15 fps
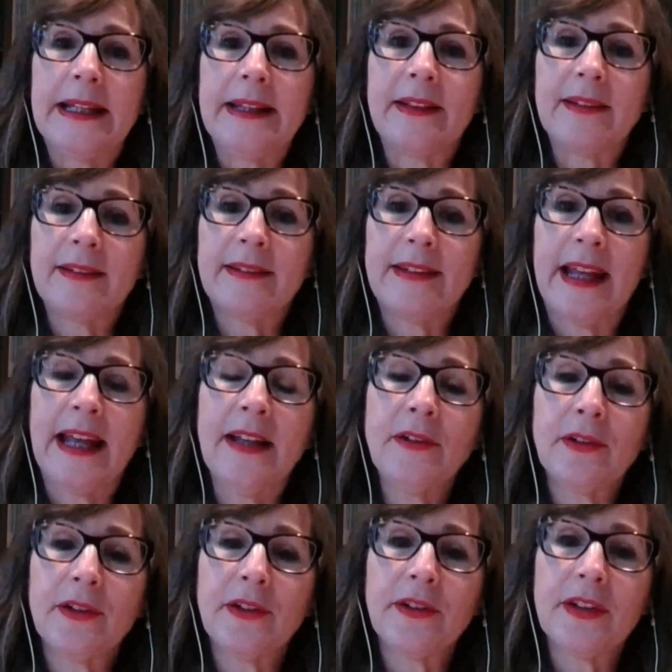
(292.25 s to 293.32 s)
The
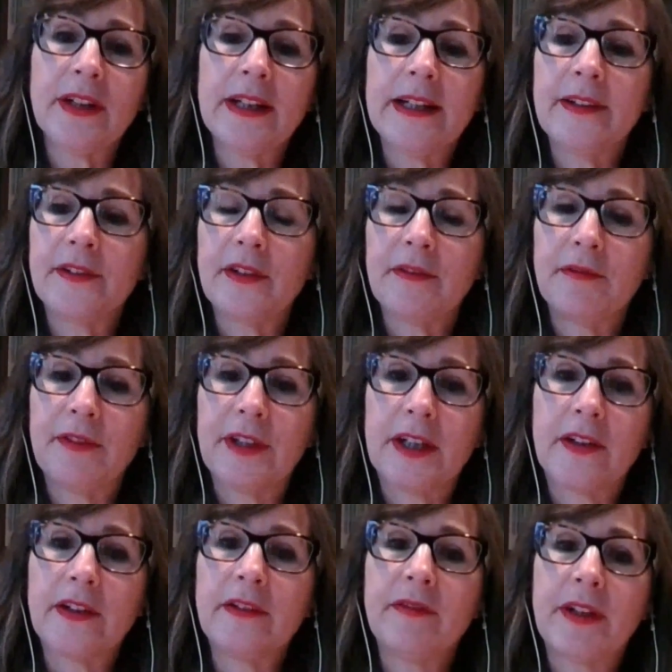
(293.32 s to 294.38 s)
standard is a
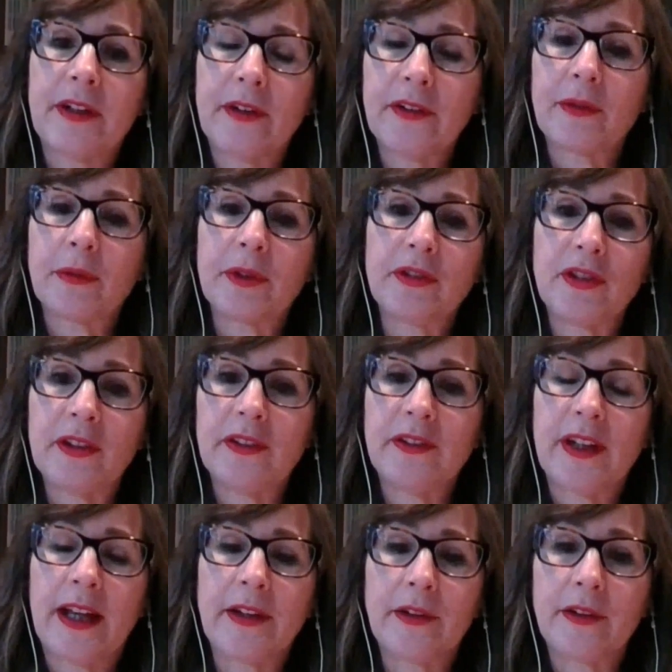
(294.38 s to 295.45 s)
very, very squishy
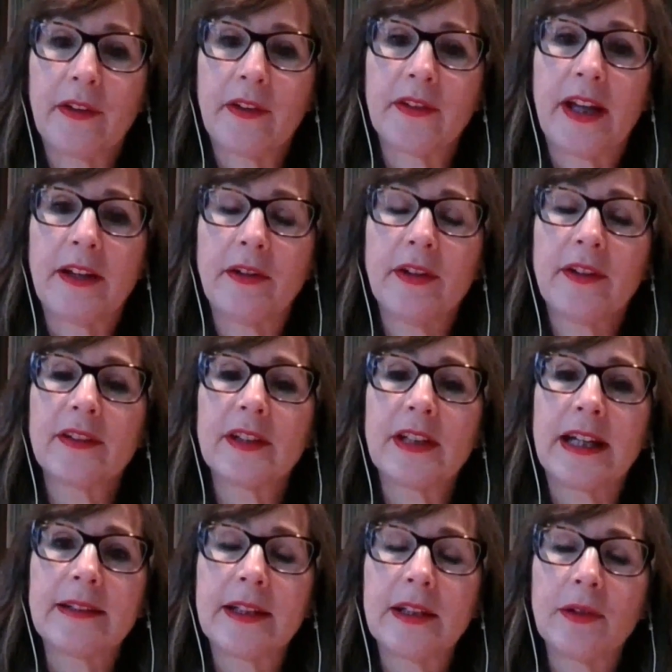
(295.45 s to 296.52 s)
standard. The standard is
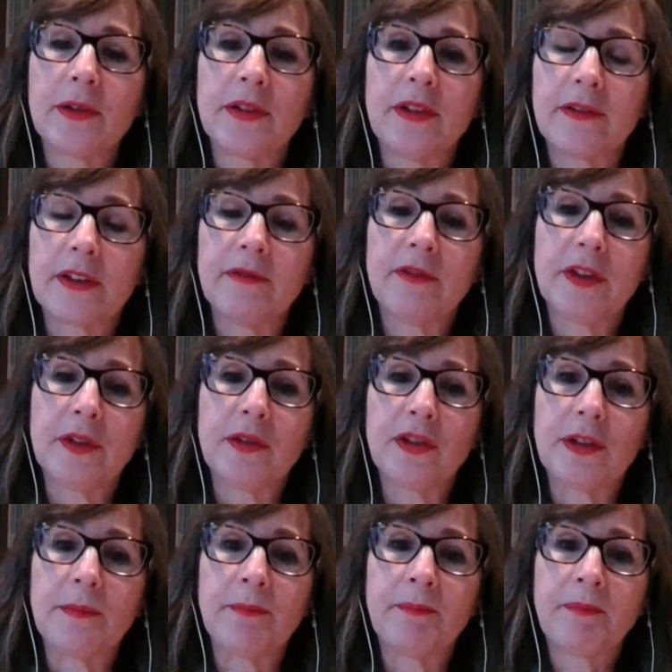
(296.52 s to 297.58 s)
likelihood of
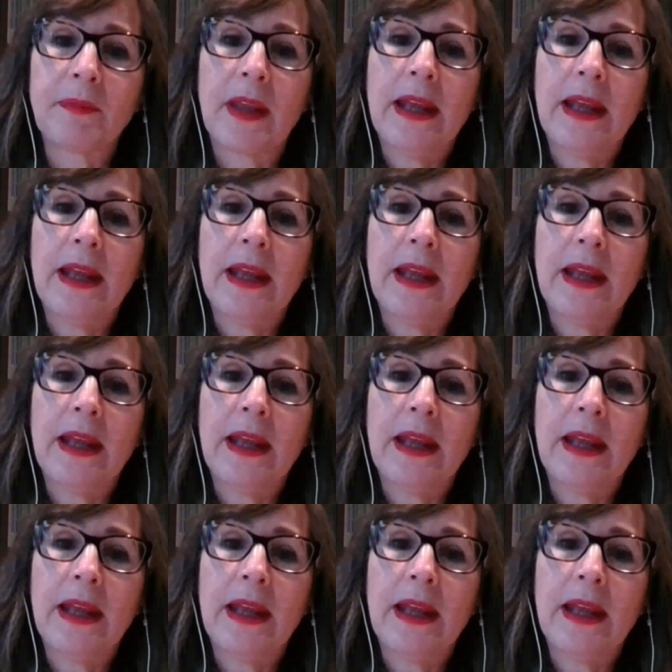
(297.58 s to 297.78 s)
confusion.